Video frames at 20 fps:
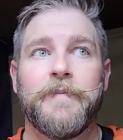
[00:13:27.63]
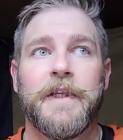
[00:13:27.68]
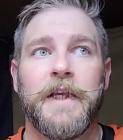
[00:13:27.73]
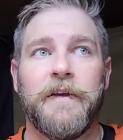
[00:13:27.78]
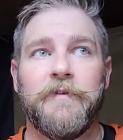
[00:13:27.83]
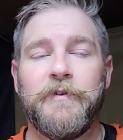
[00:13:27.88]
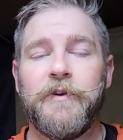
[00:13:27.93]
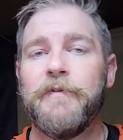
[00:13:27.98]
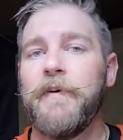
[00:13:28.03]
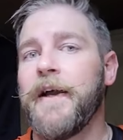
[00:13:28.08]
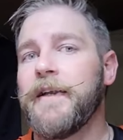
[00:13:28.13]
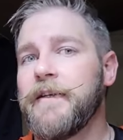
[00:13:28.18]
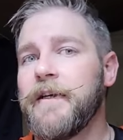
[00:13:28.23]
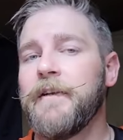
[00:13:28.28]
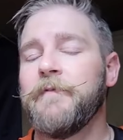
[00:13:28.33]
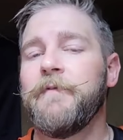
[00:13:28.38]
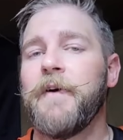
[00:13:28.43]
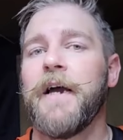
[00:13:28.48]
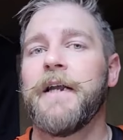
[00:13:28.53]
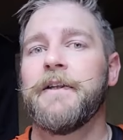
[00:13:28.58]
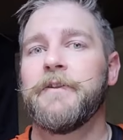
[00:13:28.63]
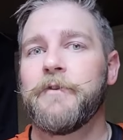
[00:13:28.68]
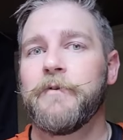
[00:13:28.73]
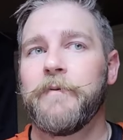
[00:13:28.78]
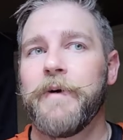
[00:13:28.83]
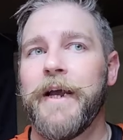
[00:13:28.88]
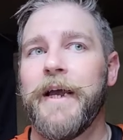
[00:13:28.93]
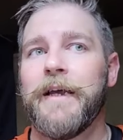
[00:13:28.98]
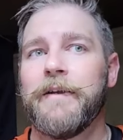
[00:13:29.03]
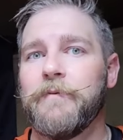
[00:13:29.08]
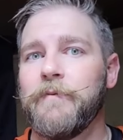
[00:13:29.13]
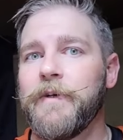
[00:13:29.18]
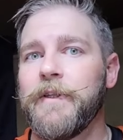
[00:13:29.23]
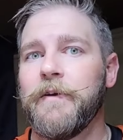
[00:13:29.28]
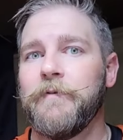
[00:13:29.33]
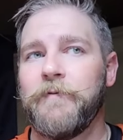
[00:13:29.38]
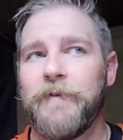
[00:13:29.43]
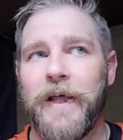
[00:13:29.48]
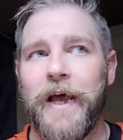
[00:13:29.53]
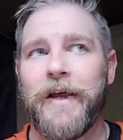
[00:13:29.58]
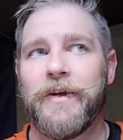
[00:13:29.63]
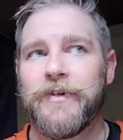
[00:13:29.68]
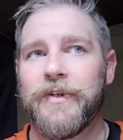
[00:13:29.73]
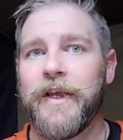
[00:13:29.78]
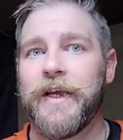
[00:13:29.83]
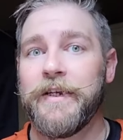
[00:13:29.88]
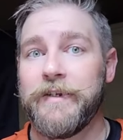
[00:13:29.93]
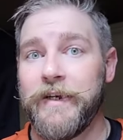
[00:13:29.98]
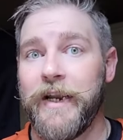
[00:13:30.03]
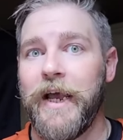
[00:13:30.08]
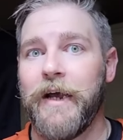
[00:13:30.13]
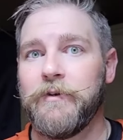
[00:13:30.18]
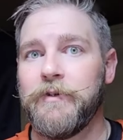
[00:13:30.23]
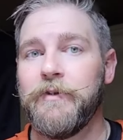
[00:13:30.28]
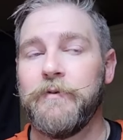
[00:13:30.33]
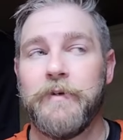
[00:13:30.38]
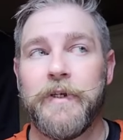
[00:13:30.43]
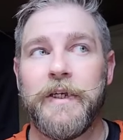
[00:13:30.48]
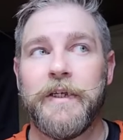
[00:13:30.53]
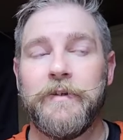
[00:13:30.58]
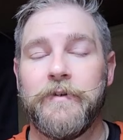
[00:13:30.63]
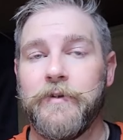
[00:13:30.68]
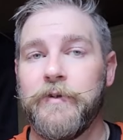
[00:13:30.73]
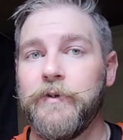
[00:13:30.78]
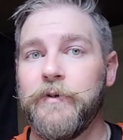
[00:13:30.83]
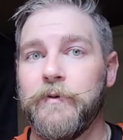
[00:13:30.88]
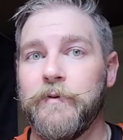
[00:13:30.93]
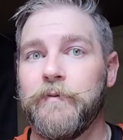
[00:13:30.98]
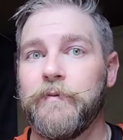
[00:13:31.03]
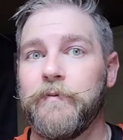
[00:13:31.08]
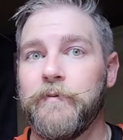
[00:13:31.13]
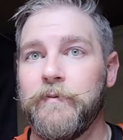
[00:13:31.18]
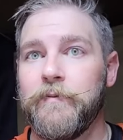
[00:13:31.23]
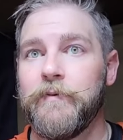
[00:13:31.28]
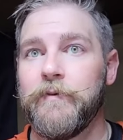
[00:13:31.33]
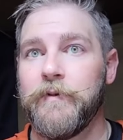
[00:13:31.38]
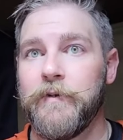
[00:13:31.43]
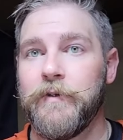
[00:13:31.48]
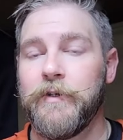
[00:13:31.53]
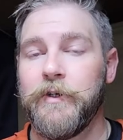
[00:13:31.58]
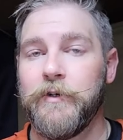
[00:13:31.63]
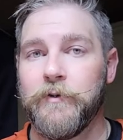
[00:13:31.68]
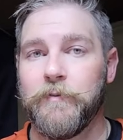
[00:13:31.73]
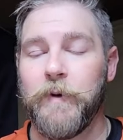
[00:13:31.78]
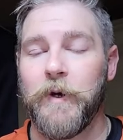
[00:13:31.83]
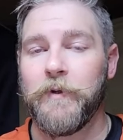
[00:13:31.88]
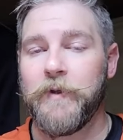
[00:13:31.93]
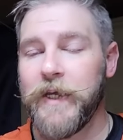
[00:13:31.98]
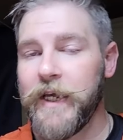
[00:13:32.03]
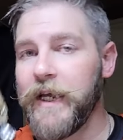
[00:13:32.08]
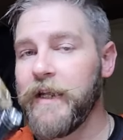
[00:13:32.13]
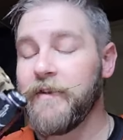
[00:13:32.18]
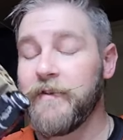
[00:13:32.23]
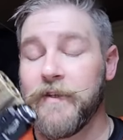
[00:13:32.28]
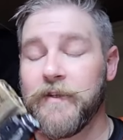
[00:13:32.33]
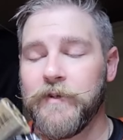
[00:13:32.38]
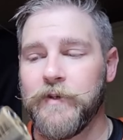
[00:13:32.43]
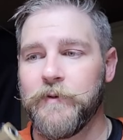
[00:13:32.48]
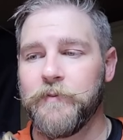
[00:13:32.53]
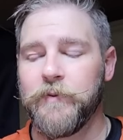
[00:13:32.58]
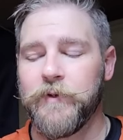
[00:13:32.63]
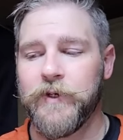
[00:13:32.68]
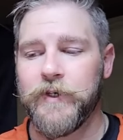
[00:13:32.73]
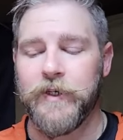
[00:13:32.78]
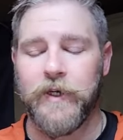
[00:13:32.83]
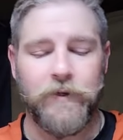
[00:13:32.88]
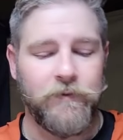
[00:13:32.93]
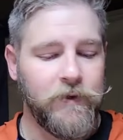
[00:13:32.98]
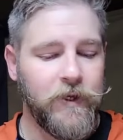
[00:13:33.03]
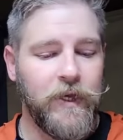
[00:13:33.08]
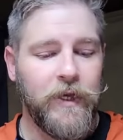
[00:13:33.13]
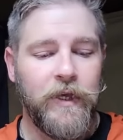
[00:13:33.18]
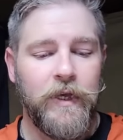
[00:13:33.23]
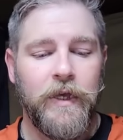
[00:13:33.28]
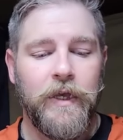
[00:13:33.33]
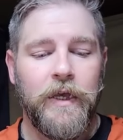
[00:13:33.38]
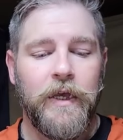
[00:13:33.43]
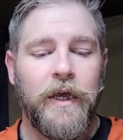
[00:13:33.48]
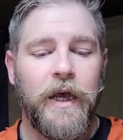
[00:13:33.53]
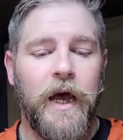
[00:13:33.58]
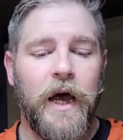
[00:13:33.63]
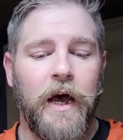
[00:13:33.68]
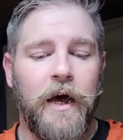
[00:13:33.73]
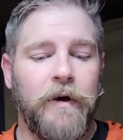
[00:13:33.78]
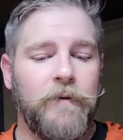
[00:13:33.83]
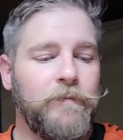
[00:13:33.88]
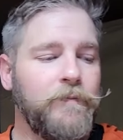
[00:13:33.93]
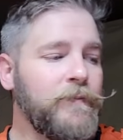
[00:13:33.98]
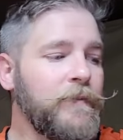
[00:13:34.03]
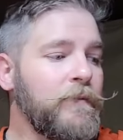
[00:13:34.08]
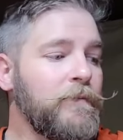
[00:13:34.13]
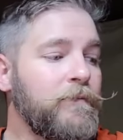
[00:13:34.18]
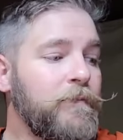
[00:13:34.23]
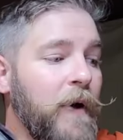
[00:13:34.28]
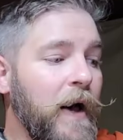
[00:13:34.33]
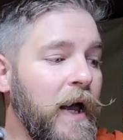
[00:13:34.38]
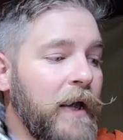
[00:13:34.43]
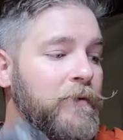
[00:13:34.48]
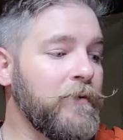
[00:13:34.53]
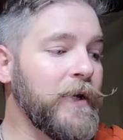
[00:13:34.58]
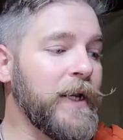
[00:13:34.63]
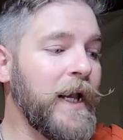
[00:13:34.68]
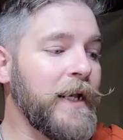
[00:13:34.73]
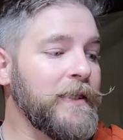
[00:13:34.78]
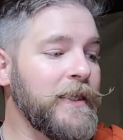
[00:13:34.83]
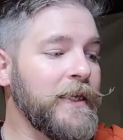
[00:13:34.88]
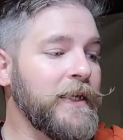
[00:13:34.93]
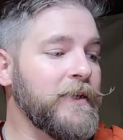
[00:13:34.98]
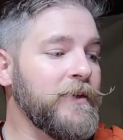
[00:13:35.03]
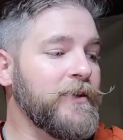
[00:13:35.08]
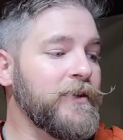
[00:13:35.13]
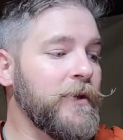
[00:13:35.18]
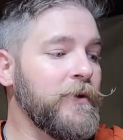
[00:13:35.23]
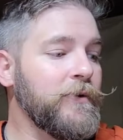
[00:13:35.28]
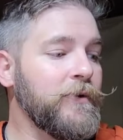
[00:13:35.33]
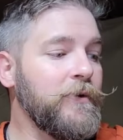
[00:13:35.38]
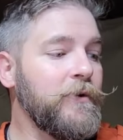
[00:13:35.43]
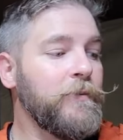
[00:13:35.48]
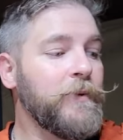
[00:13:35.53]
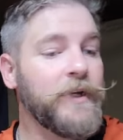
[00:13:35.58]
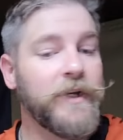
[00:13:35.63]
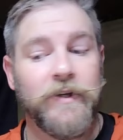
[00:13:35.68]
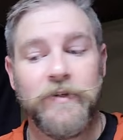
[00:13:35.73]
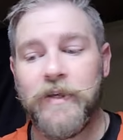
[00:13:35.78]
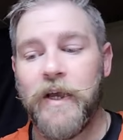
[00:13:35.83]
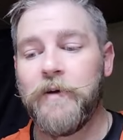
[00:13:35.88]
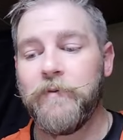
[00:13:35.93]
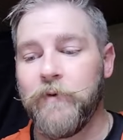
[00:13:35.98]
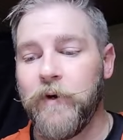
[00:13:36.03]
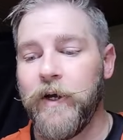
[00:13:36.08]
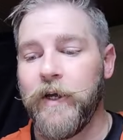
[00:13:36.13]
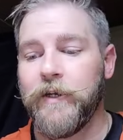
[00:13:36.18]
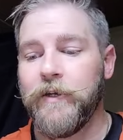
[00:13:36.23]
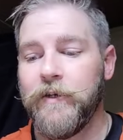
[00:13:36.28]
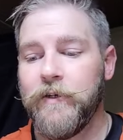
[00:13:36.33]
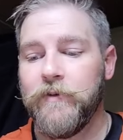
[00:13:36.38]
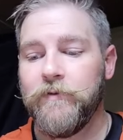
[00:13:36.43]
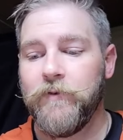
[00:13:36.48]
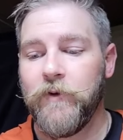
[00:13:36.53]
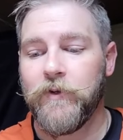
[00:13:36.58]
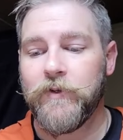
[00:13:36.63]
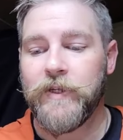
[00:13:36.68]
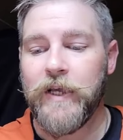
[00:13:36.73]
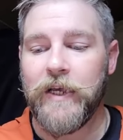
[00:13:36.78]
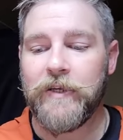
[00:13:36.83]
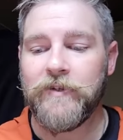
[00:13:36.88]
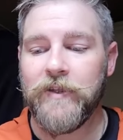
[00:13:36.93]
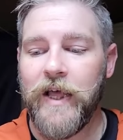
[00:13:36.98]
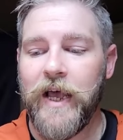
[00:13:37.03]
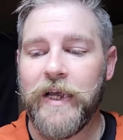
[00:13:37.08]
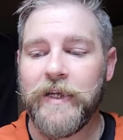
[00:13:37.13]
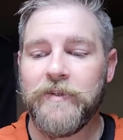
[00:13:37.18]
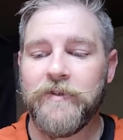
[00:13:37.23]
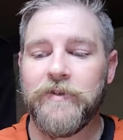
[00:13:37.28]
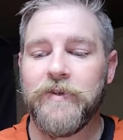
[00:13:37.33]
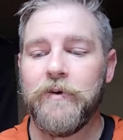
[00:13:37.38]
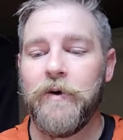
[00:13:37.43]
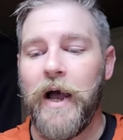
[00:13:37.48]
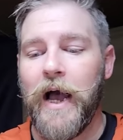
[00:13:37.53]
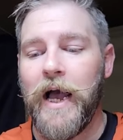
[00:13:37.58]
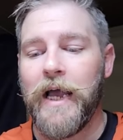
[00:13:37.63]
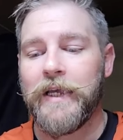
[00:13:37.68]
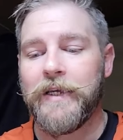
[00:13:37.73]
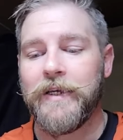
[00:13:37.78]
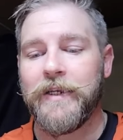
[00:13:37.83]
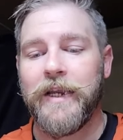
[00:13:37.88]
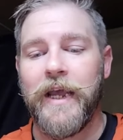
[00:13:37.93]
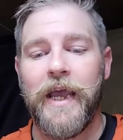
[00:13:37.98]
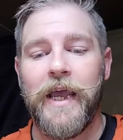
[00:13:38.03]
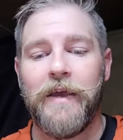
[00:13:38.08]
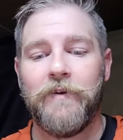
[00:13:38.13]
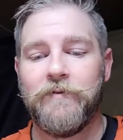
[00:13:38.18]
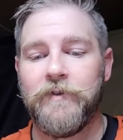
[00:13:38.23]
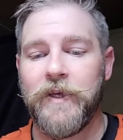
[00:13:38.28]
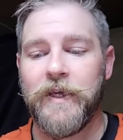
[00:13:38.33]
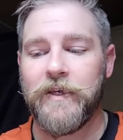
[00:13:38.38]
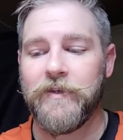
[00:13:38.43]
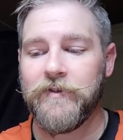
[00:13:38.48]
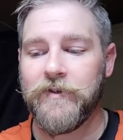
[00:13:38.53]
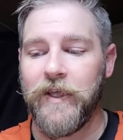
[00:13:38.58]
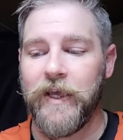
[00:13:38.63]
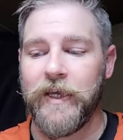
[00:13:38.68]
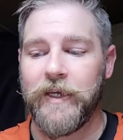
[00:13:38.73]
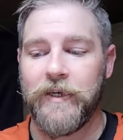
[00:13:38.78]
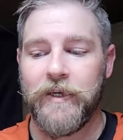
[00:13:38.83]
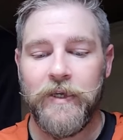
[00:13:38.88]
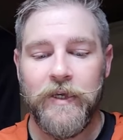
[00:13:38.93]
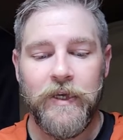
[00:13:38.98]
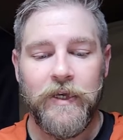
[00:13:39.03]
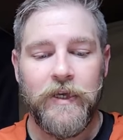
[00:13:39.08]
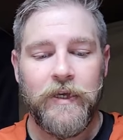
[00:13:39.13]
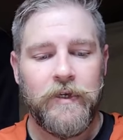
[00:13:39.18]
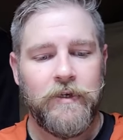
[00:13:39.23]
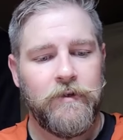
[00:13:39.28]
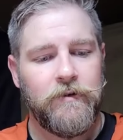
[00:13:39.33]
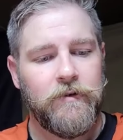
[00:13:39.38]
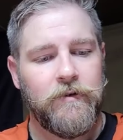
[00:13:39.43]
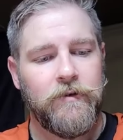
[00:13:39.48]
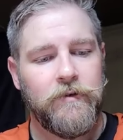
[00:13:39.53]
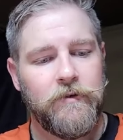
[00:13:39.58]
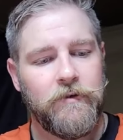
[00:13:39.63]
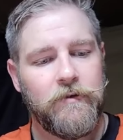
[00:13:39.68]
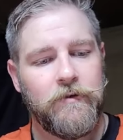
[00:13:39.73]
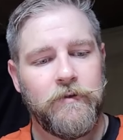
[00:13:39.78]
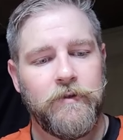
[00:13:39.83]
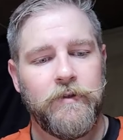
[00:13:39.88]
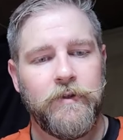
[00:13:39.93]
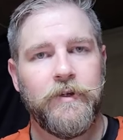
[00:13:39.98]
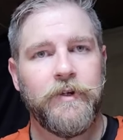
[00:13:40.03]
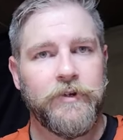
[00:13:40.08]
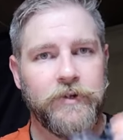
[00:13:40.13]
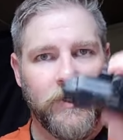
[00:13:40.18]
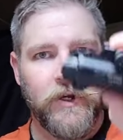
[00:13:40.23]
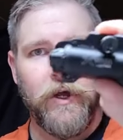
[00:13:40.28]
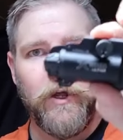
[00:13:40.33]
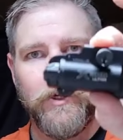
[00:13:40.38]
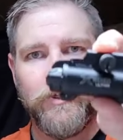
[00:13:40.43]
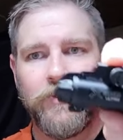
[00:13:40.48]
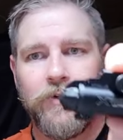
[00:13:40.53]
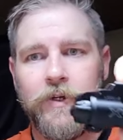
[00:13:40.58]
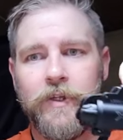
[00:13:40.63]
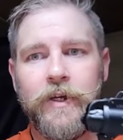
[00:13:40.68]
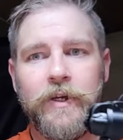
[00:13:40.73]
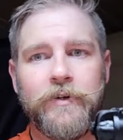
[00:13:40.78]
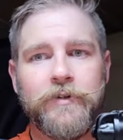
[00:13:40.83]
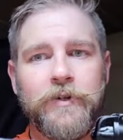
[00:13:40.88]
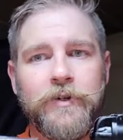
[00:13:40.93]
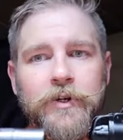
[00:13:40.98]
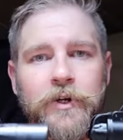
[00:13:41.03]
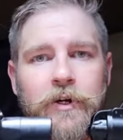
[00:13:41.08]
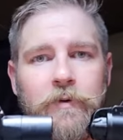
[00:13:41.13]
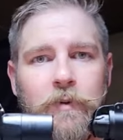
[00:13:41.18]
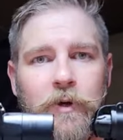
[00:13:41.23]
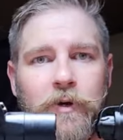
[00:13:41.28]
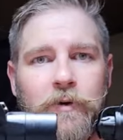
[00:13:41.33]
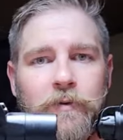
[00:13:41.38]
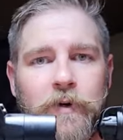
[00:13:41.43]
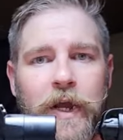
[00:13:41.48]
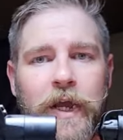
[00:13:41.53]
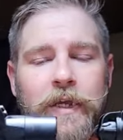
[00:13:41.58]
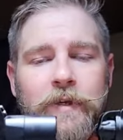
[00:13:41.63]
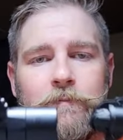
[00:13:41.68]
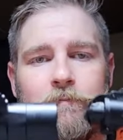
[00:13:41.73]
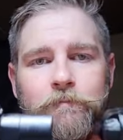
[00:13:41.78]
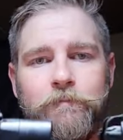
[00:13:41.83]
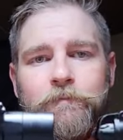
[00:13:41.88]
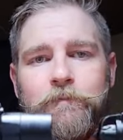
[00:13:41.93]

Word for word: if you've identified a threat with a flashlight, now you need to use both hands. This is pretty good. Um, but what I think is so cool because I run full size lights, so I can have things like there's an Ultra, there's a Turbo, right?